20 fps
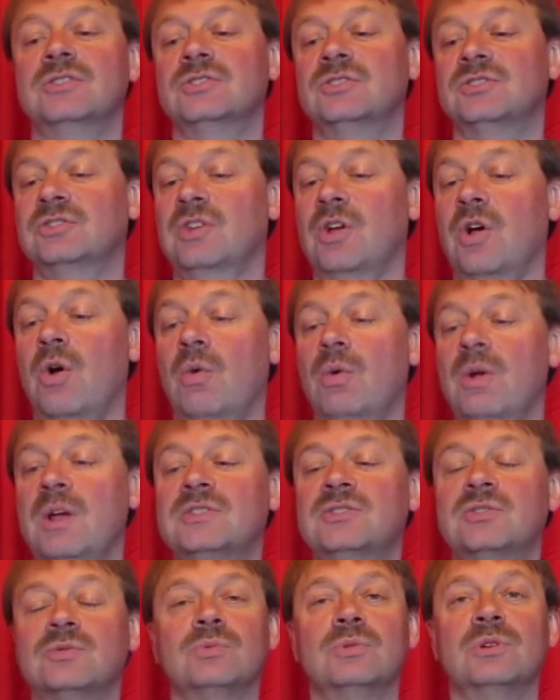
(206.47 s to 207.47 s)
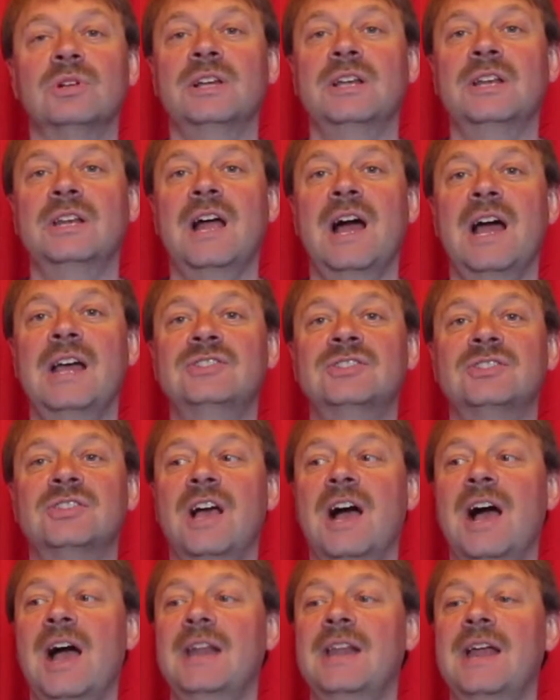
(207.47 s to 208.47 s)
So it's a really nice
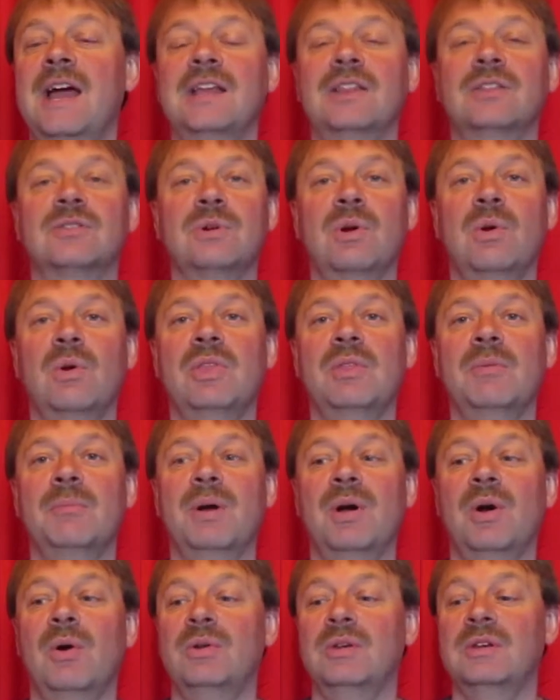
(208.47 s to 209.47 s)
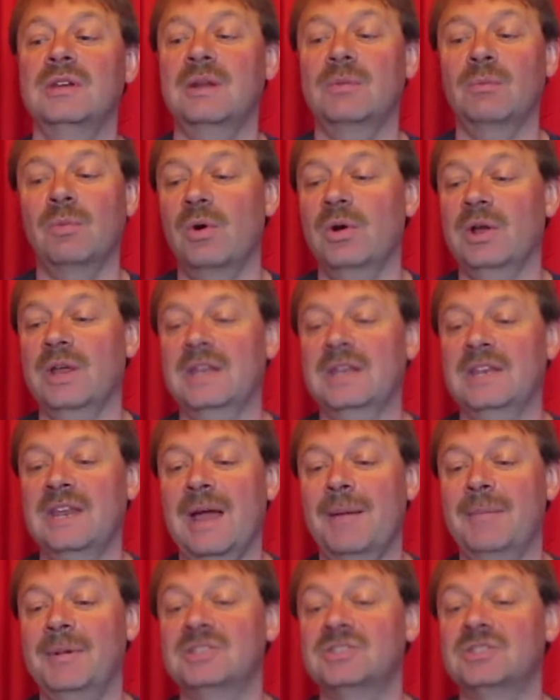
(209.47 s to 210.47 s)
guide. I can throw it in the boat and it won't get
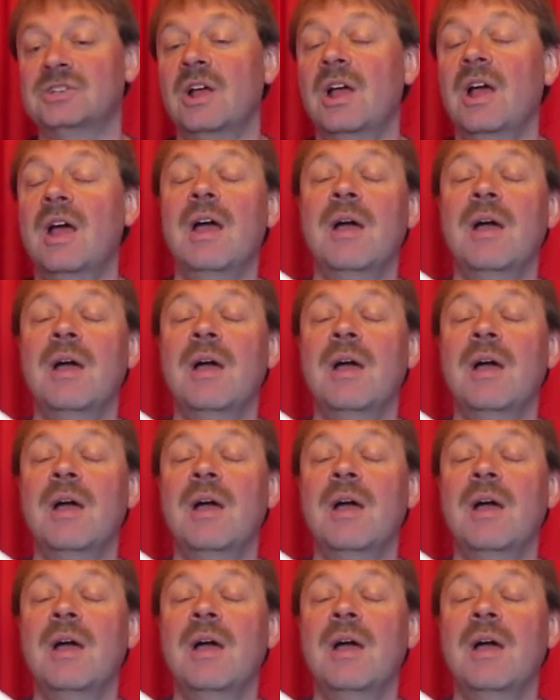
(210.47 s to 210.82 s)
damaged.